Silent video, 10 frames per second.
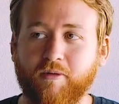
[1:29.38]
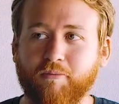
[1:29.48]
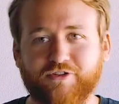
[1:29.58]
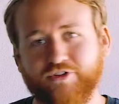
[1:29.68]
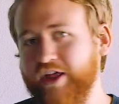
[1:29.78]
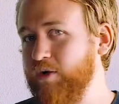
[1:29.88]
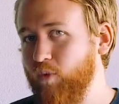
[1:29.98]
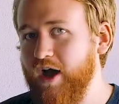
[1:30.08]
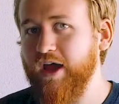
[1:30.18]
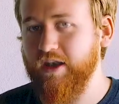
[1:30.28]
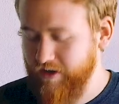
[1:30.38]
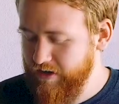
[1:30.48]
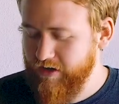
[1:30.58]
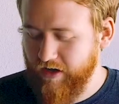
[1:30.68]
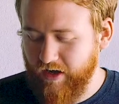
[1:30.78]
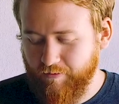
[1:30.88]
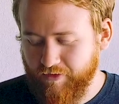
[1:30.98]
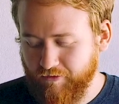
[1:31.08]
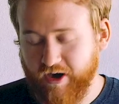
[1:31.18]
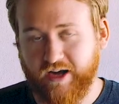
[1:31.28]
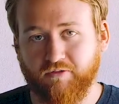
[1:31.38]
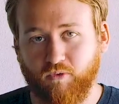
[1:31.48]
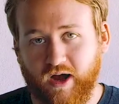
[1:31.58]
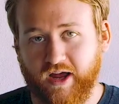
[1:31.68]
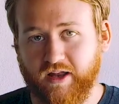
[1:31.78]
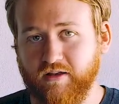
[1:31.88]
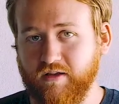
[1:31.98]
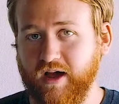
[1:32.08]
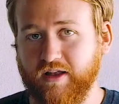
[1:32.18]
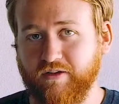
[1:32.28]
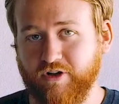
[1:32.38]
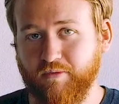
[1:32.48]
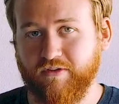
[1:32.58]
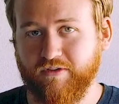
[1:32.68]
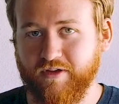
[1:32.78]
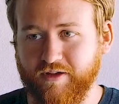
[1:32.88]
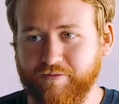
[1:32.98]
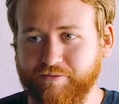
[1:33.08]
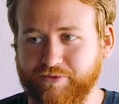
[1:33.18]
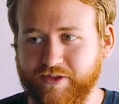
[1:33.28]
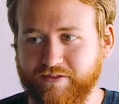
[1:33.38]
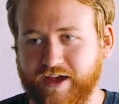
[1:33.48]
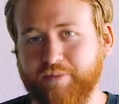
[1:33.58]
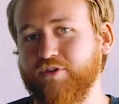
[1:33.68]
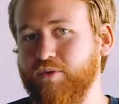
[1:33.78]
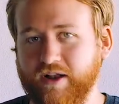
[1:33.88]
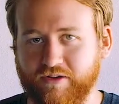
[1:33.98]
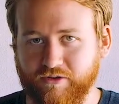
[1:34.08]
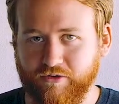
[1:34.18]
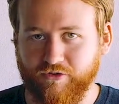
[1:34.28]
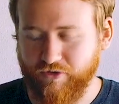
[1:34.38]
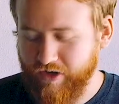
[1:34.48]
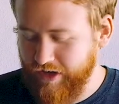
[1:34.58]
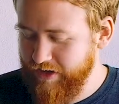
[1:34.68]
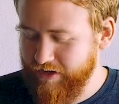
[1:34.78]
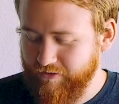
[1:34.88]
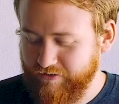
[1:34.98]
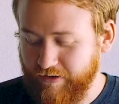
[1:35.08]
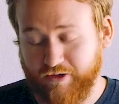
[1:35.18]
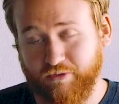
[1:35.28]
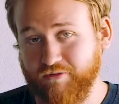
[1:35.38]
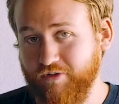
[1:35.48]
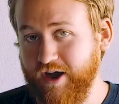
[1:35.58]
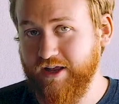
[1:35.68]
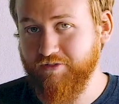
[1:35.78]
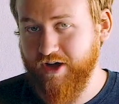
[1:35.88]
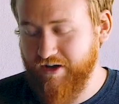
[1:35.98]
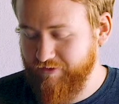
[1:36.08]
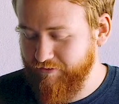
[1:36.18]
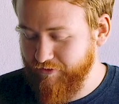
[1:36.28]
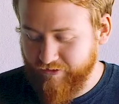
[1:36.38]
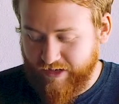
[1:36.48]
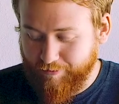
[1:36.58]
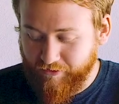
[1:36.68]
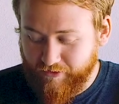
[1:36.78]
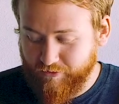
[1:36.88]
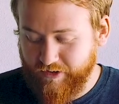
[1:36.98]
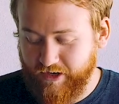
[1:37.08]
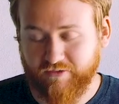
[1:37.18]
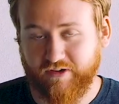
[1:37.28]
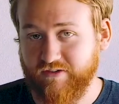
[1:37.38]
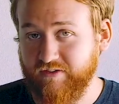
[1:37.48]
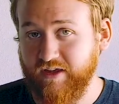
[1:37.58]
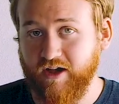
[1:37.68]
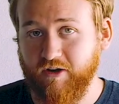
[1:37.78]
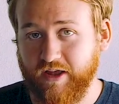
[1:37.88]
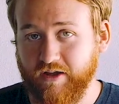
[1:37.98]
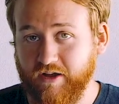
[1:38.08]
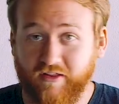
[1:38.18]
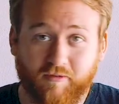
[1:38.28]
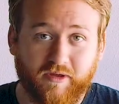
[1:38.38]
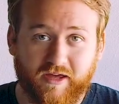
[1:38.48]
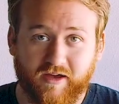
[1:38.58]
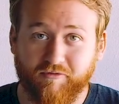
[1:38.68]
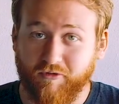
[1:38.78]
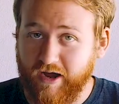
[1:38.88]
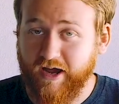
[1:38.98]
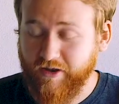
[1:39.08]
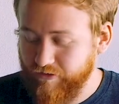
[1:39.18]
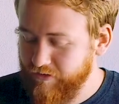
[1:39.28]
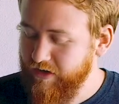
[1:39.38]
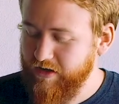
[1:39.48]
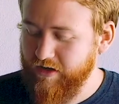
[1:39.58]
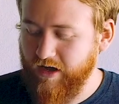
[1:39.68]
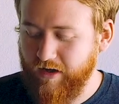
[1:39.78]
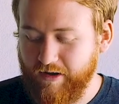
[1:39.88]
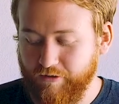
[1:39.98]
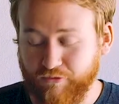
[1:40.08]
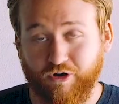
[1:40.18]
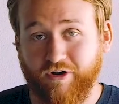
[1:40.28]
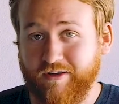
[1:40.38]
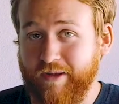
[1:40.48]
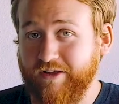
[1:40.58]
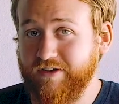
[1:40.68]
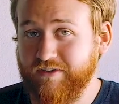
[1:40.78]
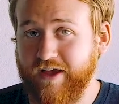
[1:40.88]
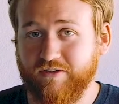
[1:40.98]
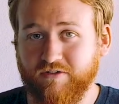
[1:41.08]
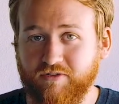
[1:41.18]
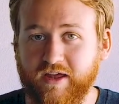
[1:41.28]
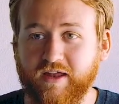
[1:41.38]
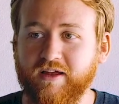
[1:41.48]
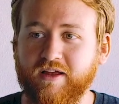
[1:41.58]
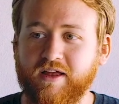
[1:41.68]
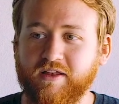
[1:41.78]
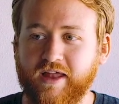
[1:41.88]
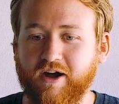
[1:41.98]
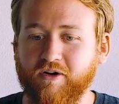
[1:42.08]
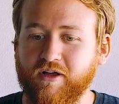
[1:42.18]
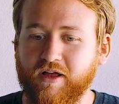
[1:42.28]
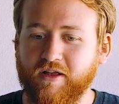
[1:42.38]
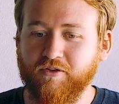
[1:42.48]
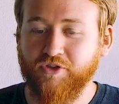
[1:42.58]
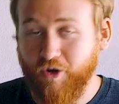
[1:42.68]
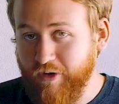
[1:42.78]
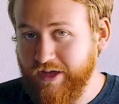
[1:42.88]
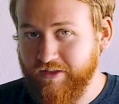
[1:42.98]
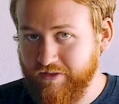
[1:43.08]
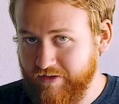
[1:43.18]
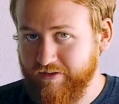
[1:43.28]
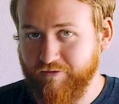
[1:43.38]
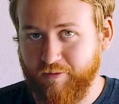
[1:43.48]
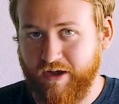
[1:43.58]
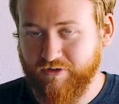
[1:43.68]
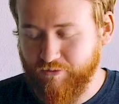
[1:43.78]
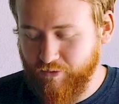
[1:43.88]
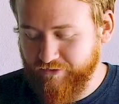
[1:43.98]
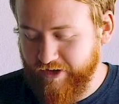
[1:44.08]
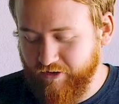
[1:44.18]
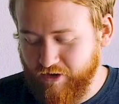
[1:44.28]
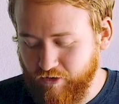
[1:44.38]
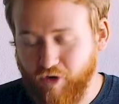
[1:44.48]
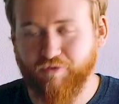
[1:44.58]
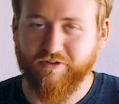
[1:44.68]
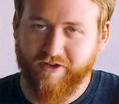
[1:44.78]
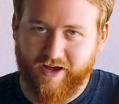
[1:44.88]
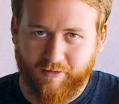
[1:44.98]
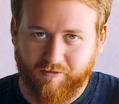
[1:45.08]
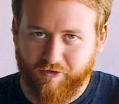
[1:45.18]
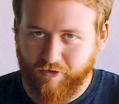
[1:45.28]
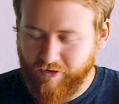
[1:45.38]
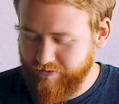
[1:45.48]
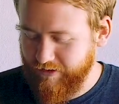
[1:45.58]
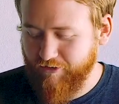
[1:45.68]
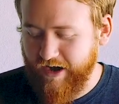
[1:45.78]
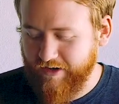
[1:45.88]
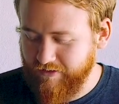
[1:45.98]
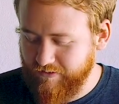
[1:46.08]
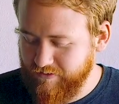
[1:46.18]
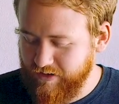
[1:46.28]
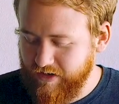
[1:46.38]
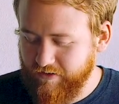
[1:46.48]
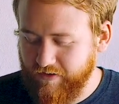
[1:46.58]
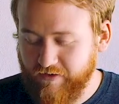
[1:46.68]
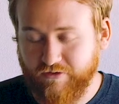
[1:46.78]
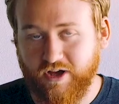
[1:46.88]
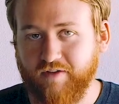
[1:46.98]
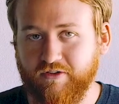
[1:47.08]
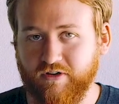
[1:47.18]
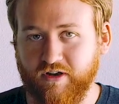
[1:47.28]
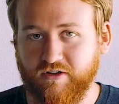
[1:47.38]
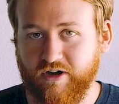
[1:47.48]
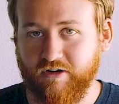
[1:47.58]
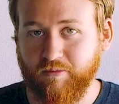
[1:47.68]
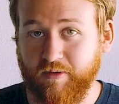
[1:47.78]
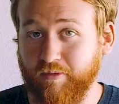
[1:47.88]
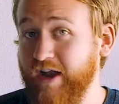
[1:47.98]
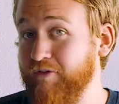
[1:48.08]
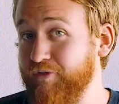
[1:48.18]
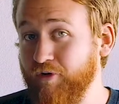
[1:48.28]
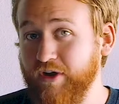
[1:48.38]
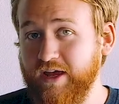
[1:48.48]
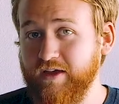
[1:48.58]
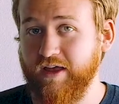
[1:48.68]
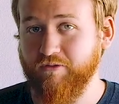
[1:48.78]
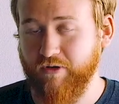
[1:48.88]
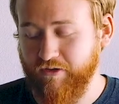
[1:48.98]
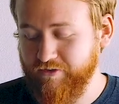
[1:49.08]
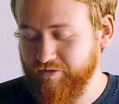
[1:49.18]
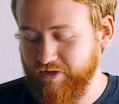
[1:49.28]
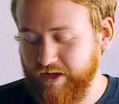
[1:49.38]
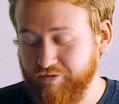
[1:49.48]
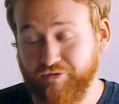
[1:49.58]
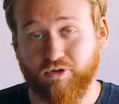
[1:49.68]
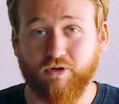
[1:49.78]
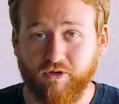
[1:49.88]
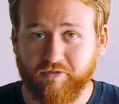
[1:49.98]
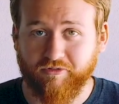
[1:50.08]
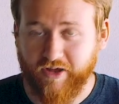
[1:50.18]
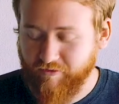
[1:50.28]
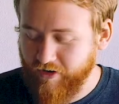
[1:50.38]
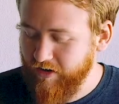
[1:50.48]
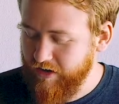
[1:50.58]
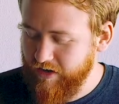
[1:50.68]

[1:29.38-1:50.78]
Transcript: much like wine. The variety of wine determines the types of wine that you'll enjoy. Same thing with the variety of coffee. For example, this one here is a Castillo and a Colombia varietal, and it was grown at about 6,000 feet. Now, knowing this information will tell you over time, of course, in practice, that these coffees are going to generally be kind of fruity and relatively floral in flavor.